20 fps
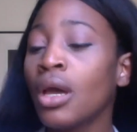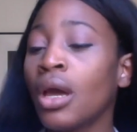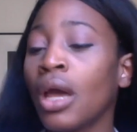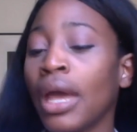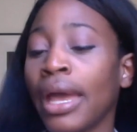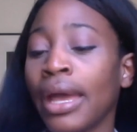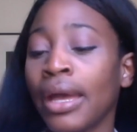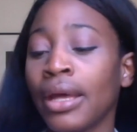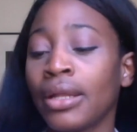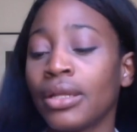
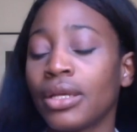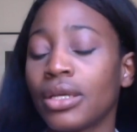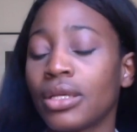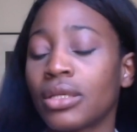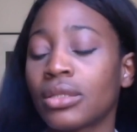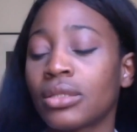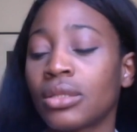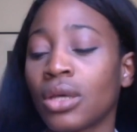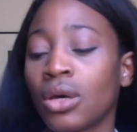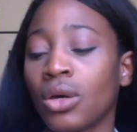And
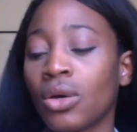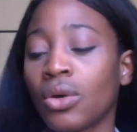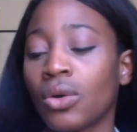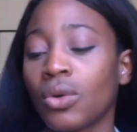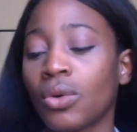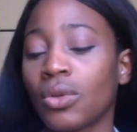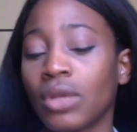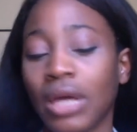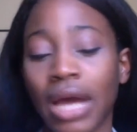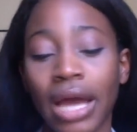
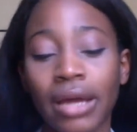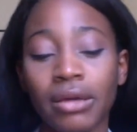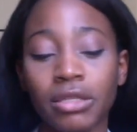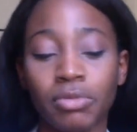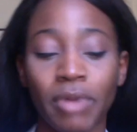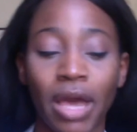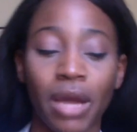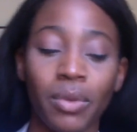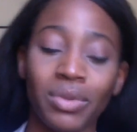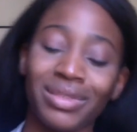so the guy comes
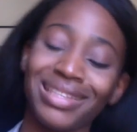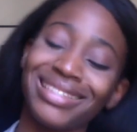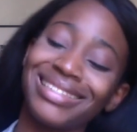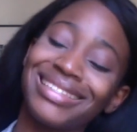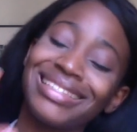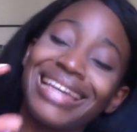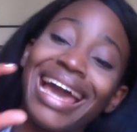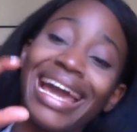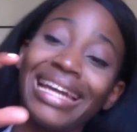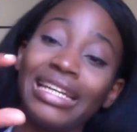back with this
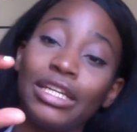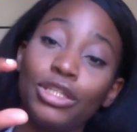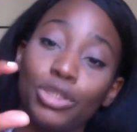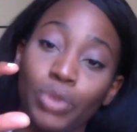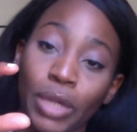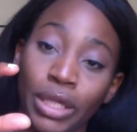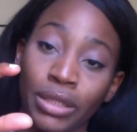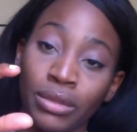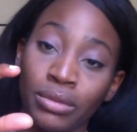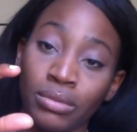tiny
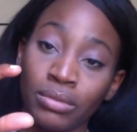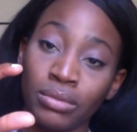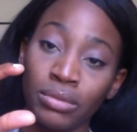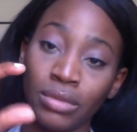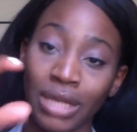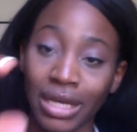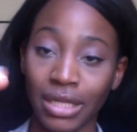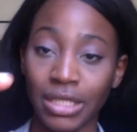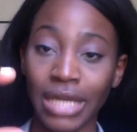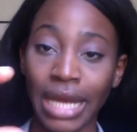drink,
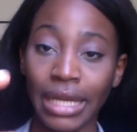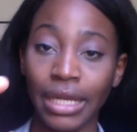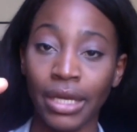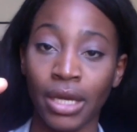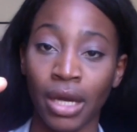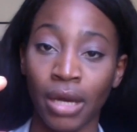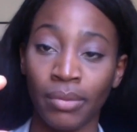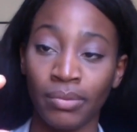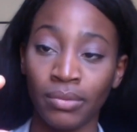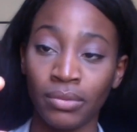like a tiny
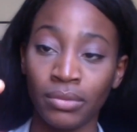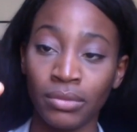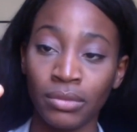cup.